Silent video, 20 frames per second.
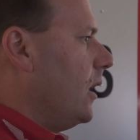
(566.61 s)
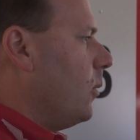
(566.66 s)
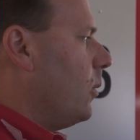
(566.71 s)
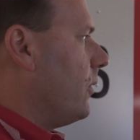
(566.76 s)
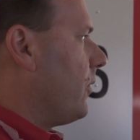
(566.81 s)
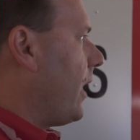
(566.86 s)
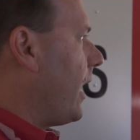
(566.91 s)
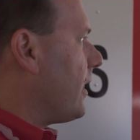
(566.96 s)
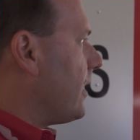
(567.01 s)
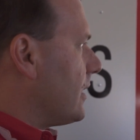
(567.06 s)

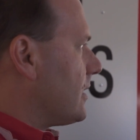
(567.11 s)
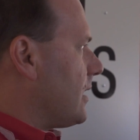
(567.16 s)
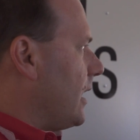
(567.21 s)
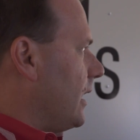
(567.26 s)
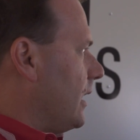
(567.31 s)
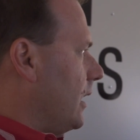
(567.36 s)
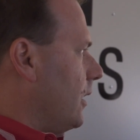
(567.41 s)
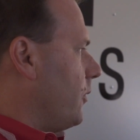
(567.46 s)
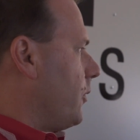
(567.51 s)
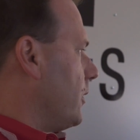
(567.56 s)
We've got this
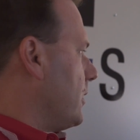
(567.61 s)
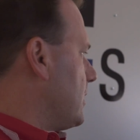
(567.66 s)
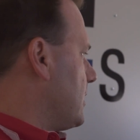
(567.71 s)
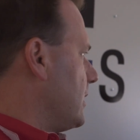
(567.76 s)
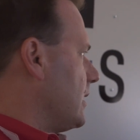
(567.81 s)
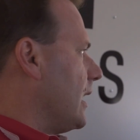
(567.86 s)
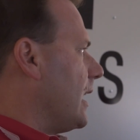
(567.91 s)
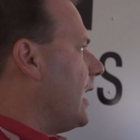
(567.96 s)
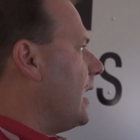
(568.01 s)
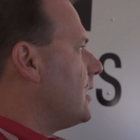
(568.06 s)
idea for this
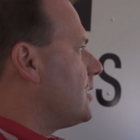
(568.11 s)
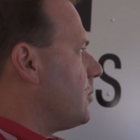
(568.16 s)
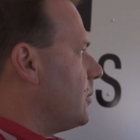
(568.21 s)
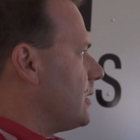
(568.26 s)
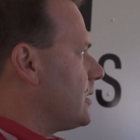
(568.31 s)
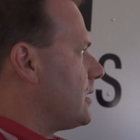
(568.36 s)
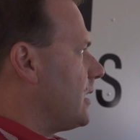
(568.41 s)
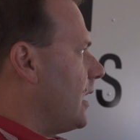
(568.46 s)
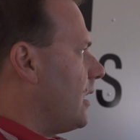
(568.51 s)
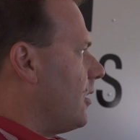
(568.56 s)

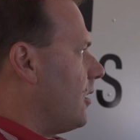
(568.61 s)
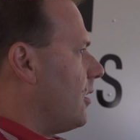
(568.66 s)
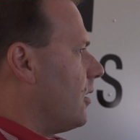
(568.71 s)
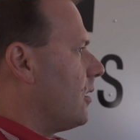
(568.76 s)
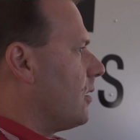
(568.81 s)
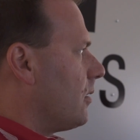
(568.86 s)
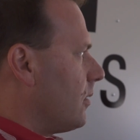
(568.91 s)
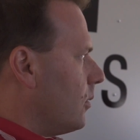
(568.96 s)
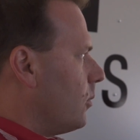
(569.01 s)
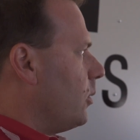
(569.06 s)
engagement
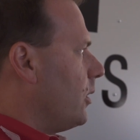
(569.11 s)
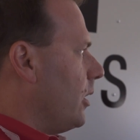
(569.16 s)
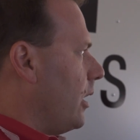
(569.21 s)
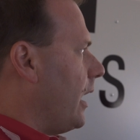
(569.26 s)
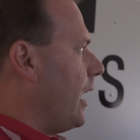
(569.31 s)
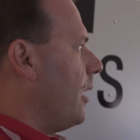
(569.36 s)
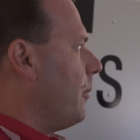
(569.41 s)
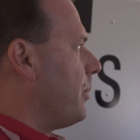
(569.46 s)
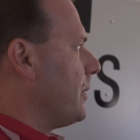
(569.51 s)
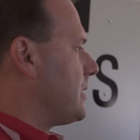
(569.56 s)
center. Will you
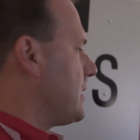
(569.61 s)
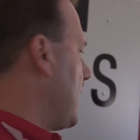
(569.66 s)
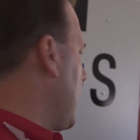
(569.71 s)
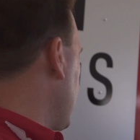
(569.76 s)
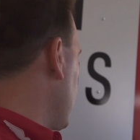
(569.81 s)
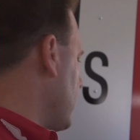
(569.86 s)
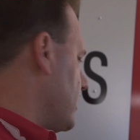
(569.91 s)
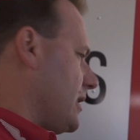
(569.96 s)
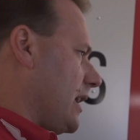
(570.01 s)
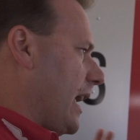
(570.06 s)
help us
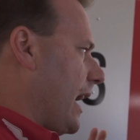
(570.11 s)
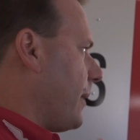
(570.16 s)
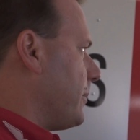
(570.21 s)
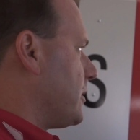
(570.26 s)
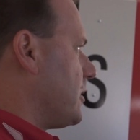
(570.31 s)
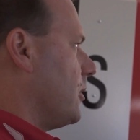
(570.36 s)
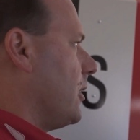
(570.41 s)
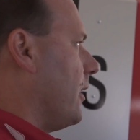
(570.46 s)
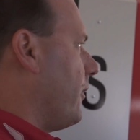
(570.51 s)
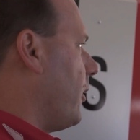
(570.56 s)
out? And we said,
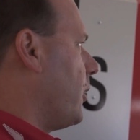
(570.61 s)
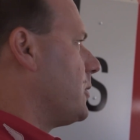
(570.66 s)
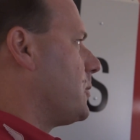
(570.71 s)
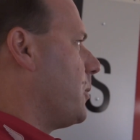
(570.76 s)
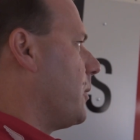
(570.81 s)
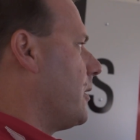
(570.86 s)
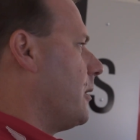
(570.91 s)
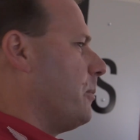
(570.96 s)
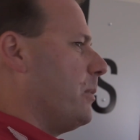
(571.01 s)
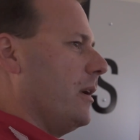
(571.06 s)
absolutely. I've always
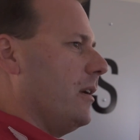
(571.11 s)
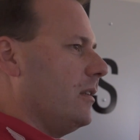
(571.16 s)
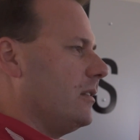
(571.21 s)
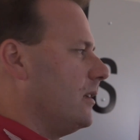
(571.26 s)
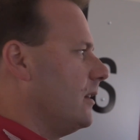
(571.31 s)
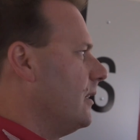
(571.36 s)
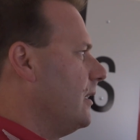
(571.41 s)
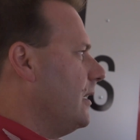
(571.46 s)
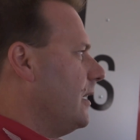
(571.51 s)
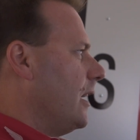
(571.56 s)
wanted to build
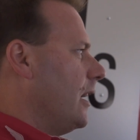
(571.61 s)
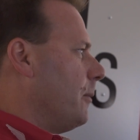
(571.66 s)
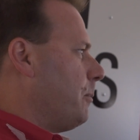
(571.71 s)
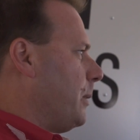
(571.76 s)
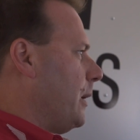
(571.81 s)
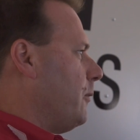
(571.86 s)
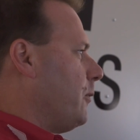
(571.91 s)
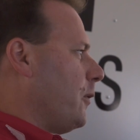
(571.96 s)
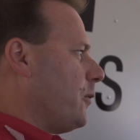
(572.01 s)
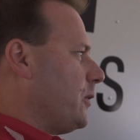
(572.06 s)
a
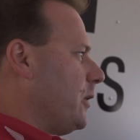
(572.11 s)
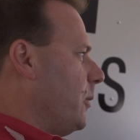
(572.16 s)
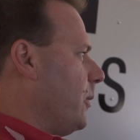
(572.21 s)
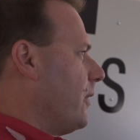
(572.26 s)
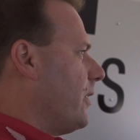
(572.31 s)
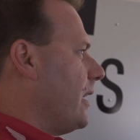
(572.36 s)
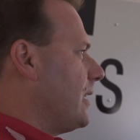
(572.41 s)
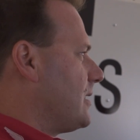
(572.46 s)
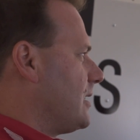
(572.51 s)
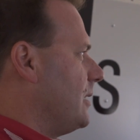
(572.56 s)

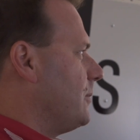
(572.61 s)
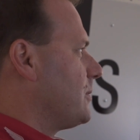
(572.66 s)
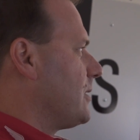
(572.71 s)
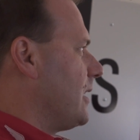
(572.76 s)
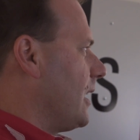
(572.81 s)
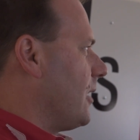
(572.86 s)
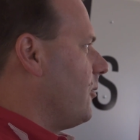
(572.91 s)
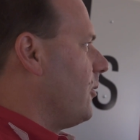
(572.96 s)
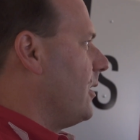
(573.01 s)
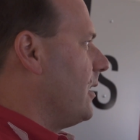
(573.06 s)
P-51. That seems
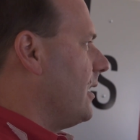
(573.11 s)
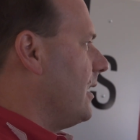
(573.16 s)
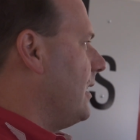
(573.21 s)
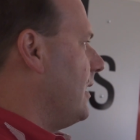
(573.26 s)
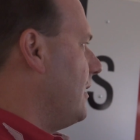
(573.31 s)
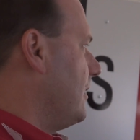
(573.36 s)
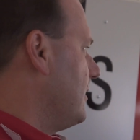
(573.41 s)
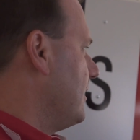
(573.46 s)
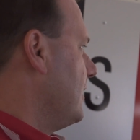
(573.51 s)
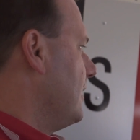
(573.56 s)
like a
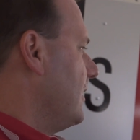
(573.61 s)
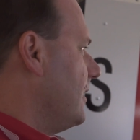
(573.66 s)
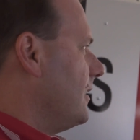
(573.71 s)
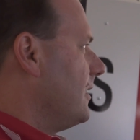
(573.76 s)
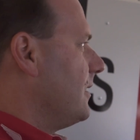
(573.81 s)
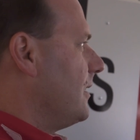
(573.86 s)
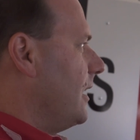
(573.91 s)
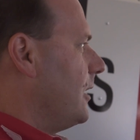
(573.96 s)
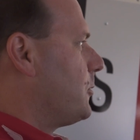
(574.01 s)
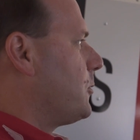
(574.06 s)
really
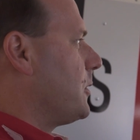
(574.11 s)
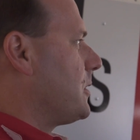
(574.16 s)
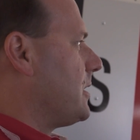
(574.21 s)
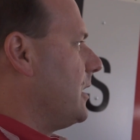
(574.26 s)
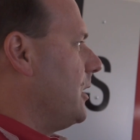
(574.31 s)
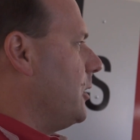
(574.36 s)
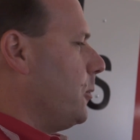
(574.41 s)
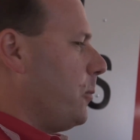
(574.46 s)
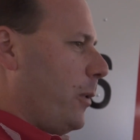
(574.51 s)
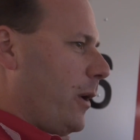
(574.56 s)

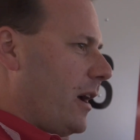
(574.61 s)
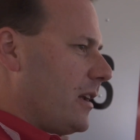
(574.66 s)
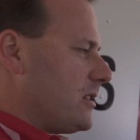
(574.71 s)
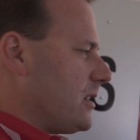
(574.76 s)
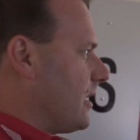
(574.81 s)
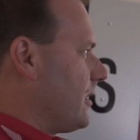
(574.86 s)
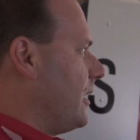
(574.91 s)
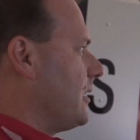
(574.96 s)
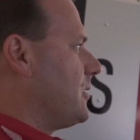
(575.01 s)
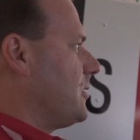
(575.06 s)
interesting new
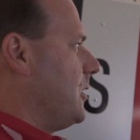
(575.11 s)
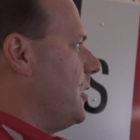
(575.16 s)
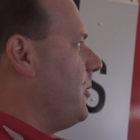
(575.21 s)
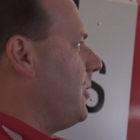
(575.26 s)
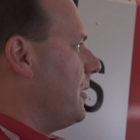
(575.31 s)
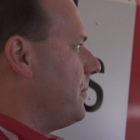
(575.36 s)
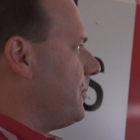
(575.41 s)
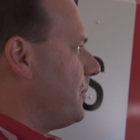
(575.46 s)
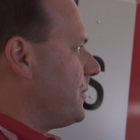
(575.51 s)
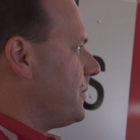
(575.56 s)
project. Let's do
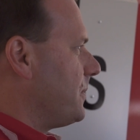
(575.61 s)
it.